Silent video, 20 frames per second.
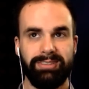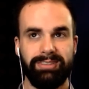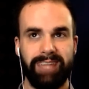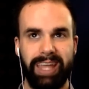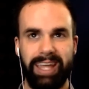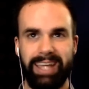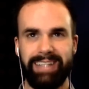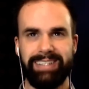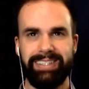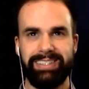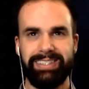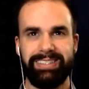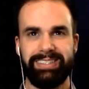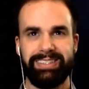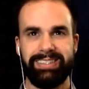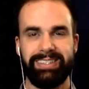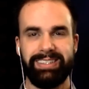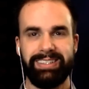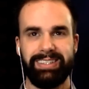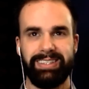And
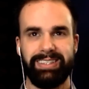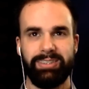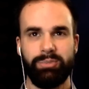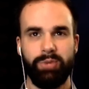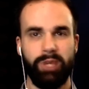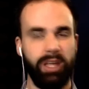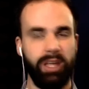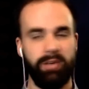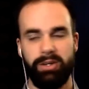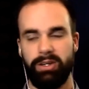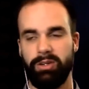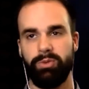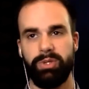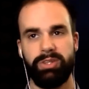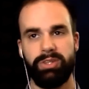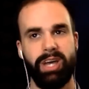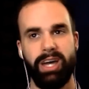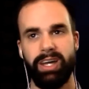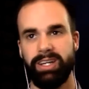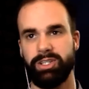
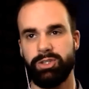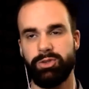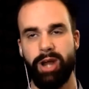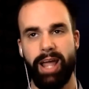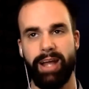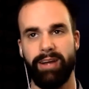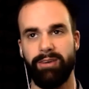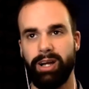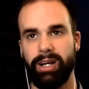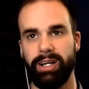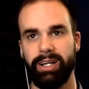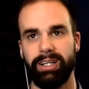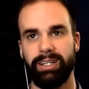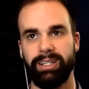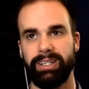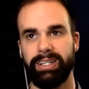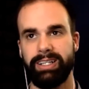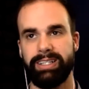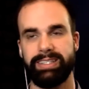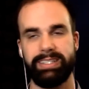we've got a track
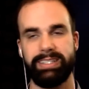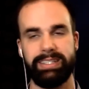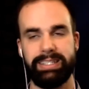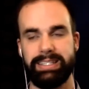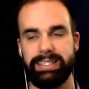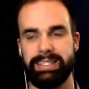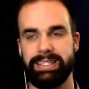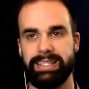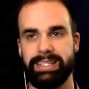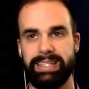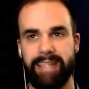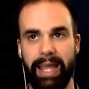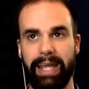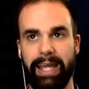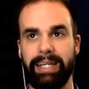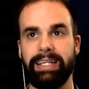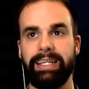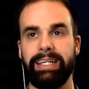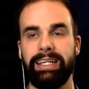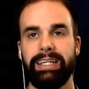record. It's
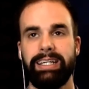insane.